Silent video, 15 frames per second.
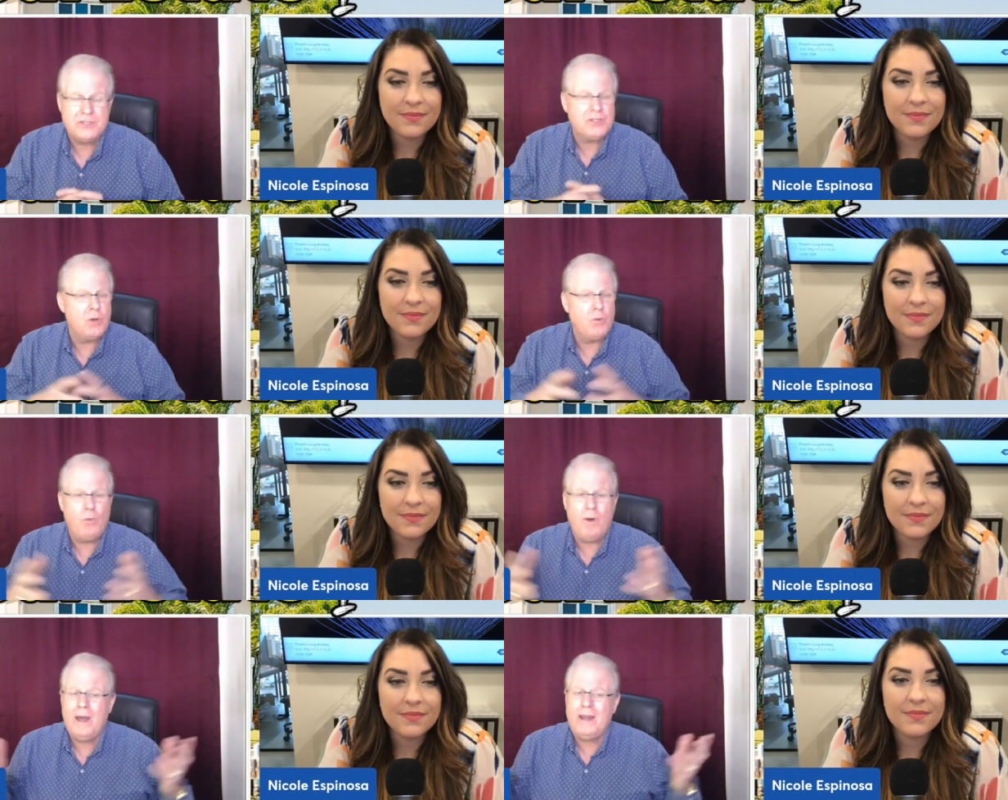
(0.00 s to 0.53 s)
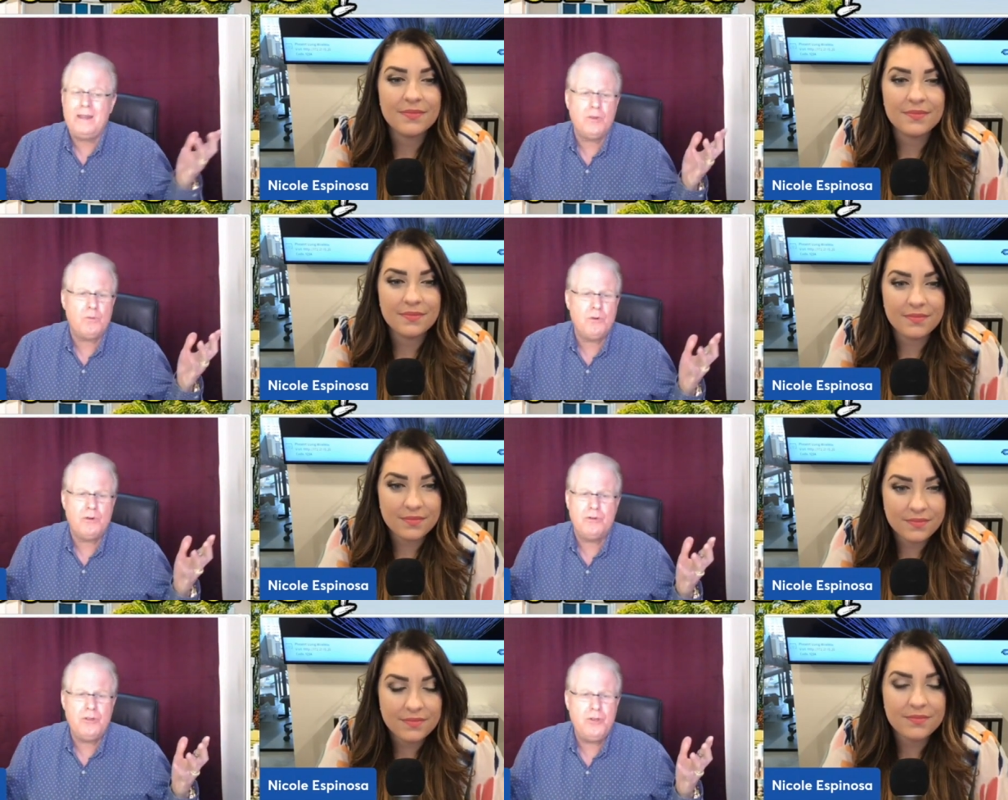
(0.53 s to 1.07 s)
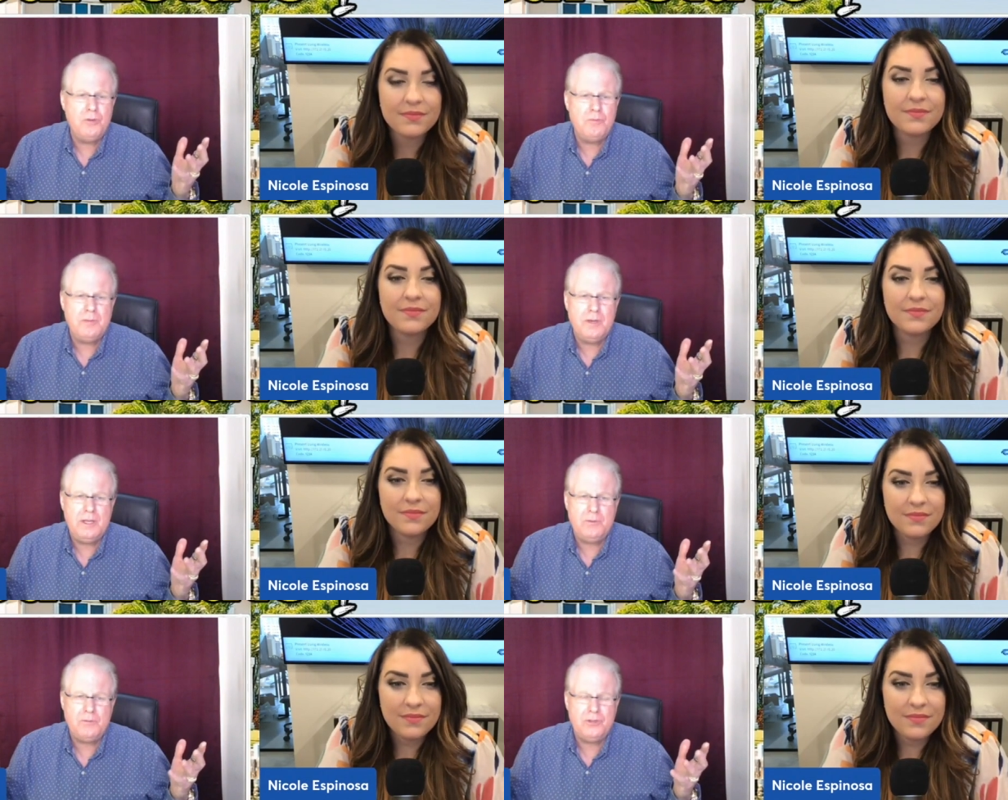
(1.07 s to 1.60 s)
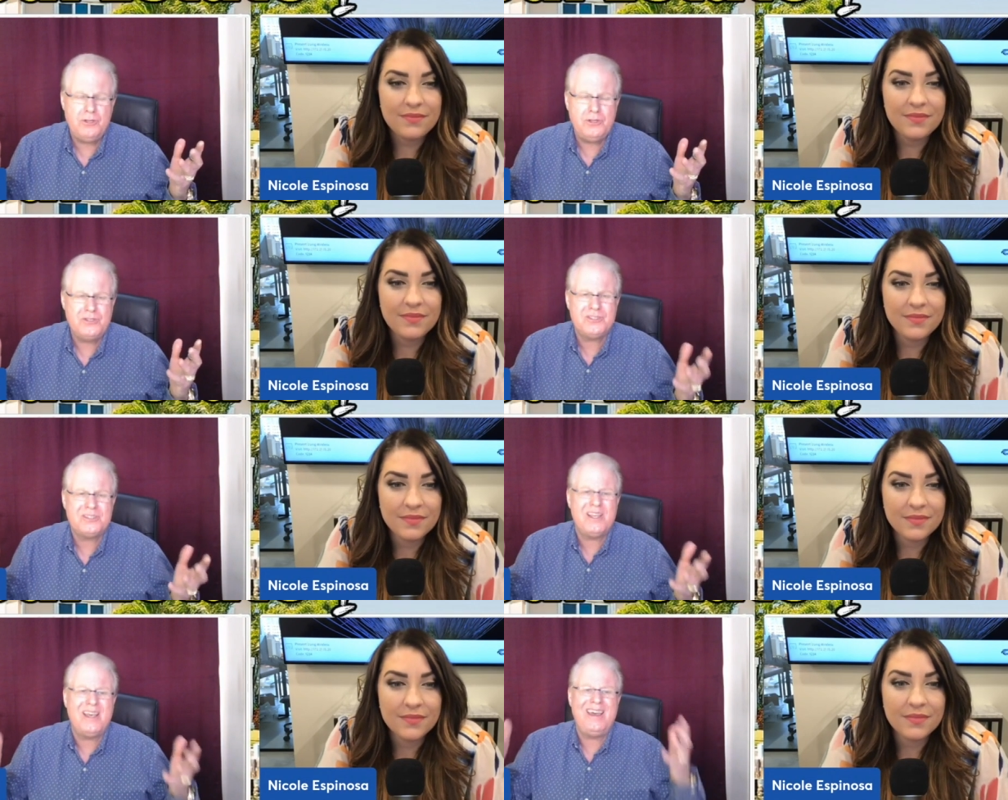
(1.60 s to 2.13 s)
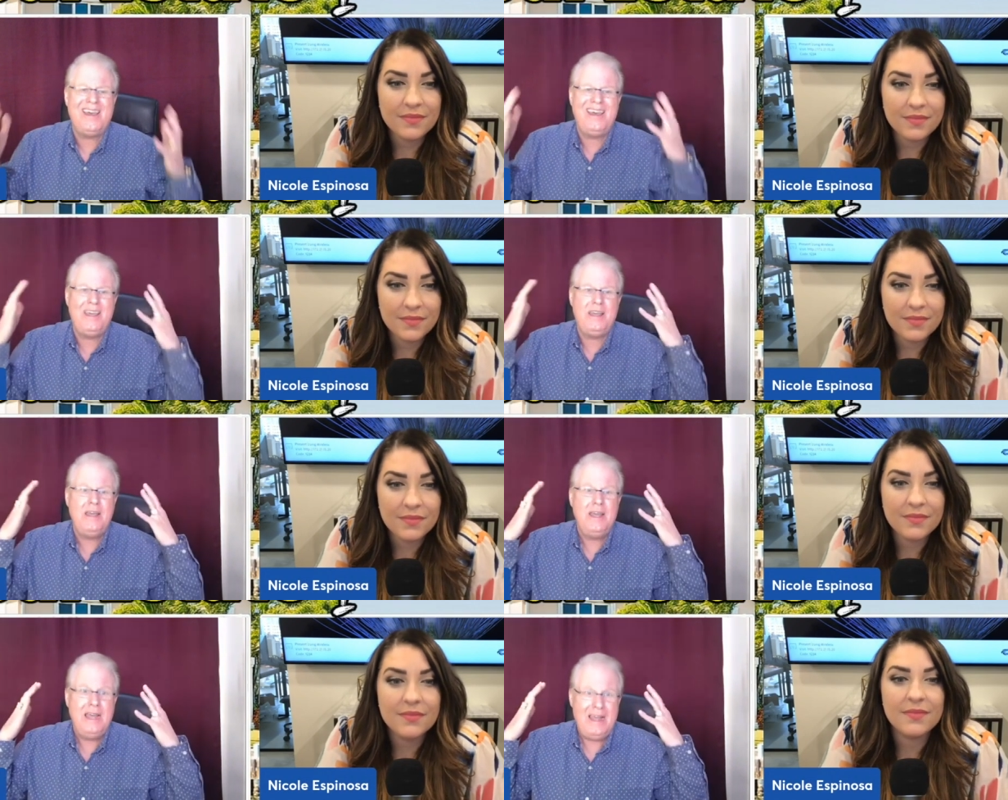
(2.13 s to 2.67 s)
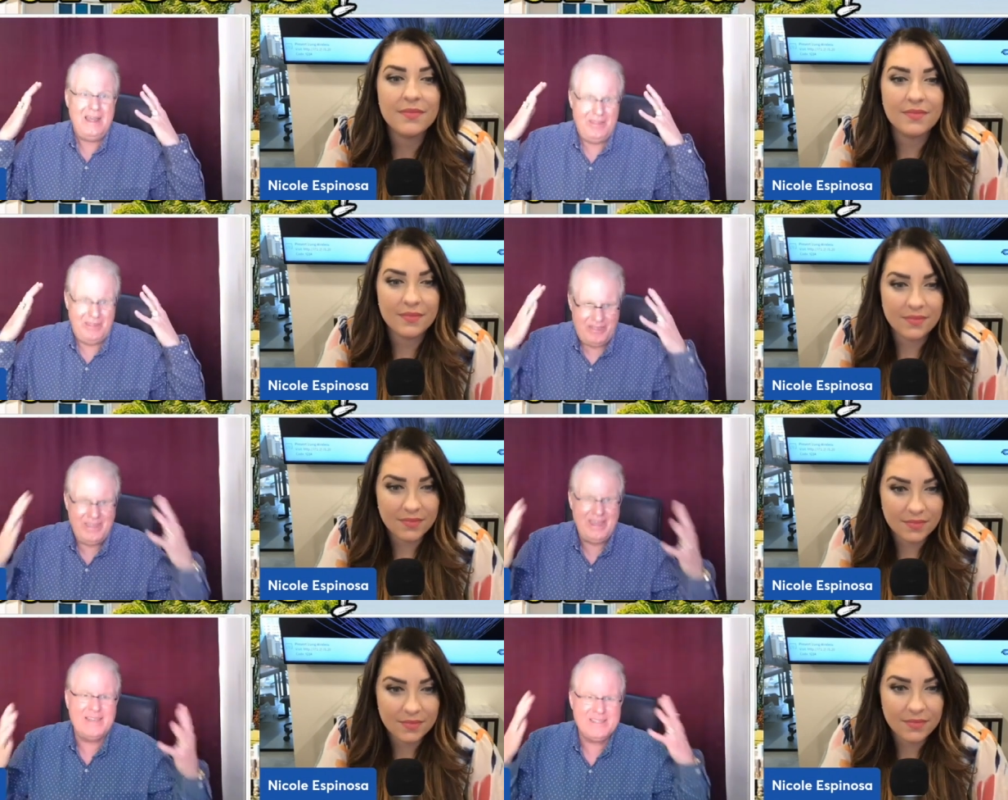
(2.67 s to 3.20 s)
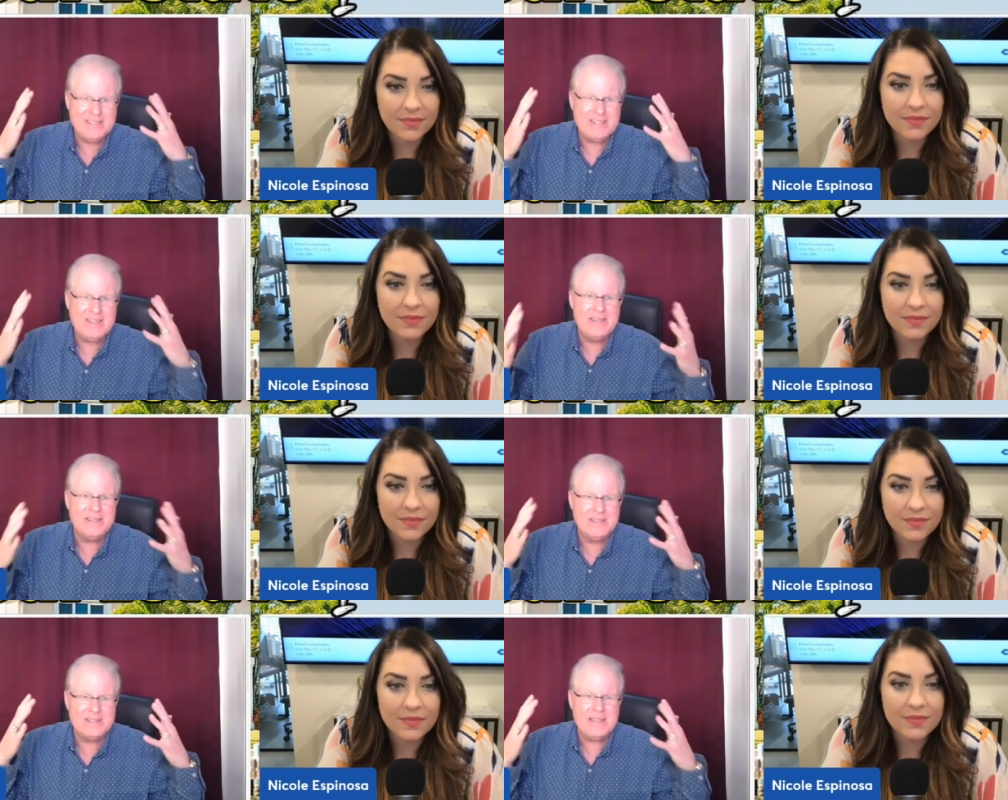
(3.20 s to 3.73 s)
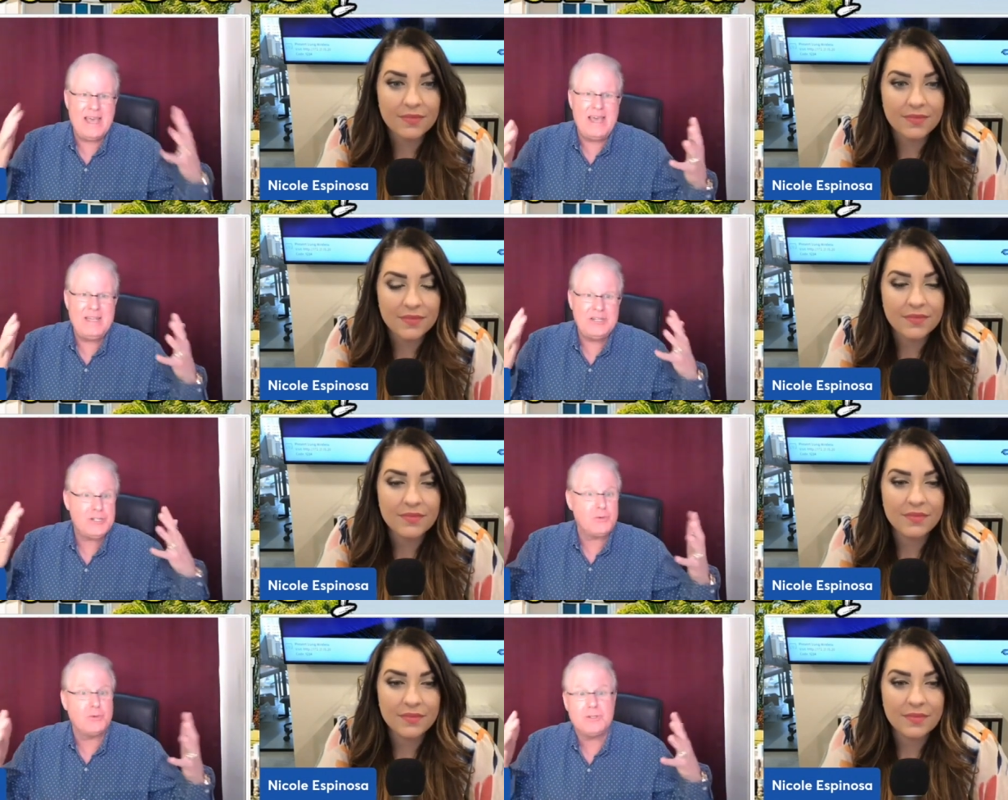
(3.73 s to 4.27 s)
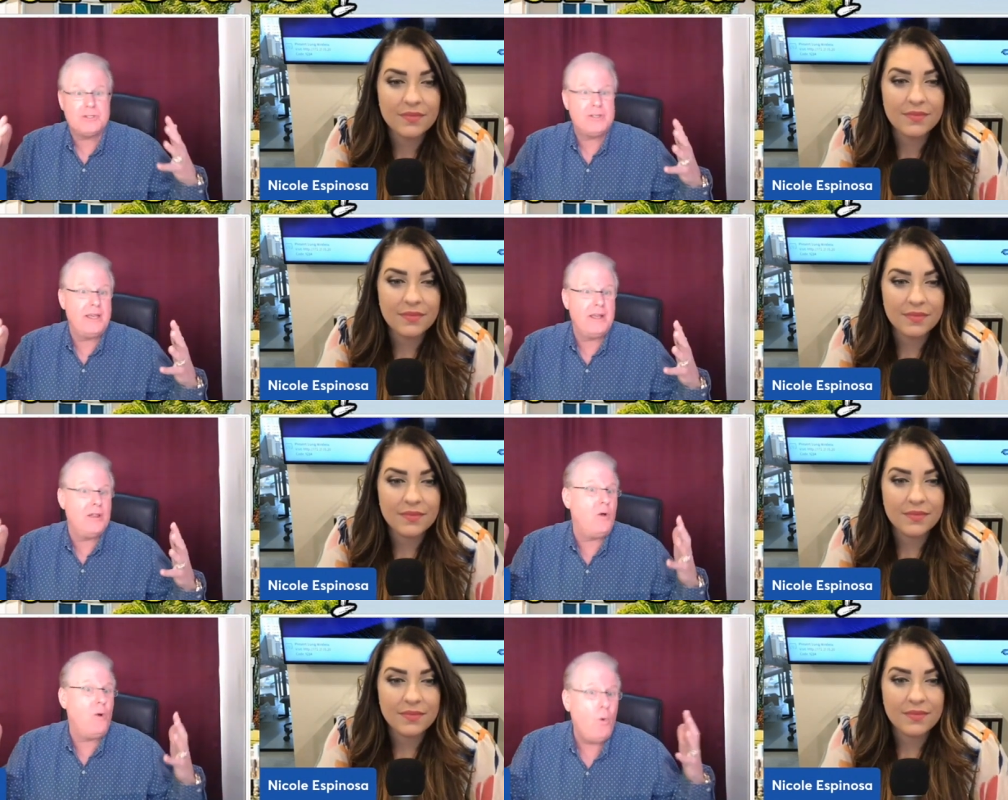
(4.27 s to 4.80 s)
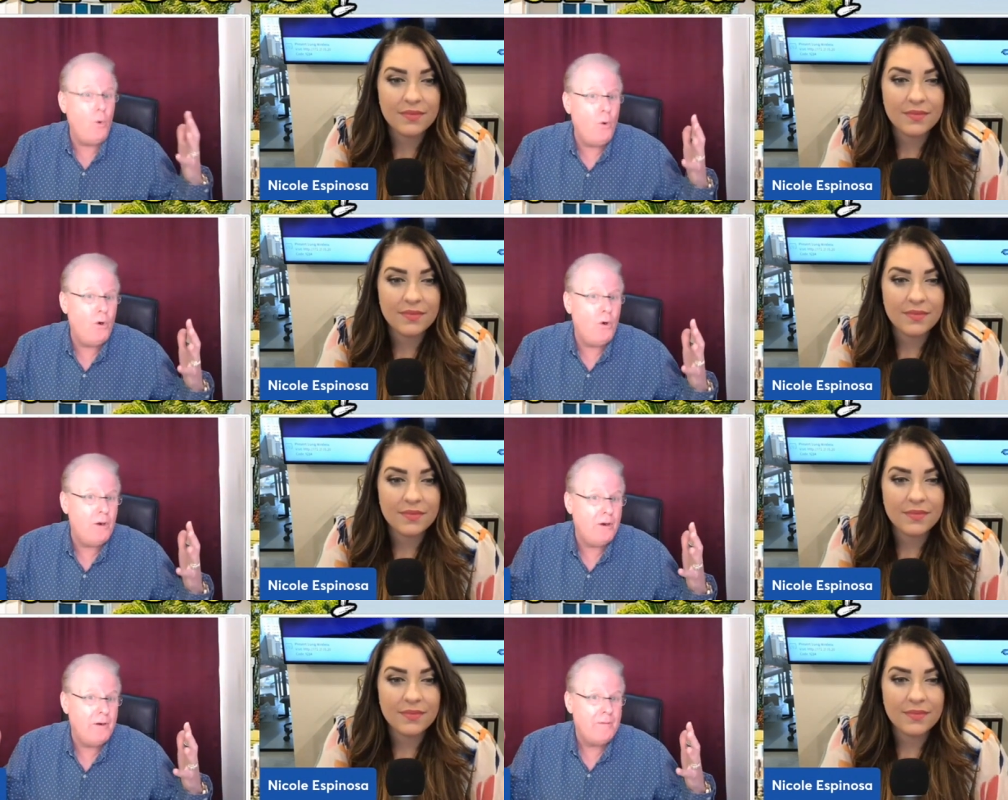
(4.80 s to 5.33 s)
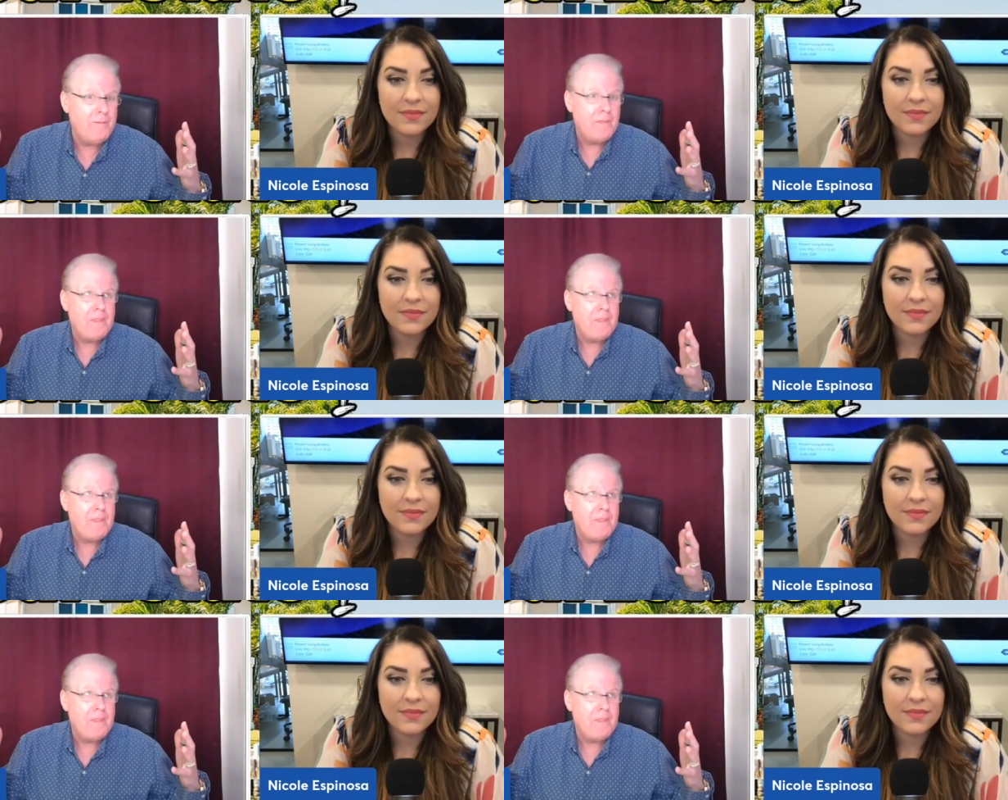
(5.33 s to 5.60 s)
Speaker 1: So what in the world do you mean when you say this is a short sale, or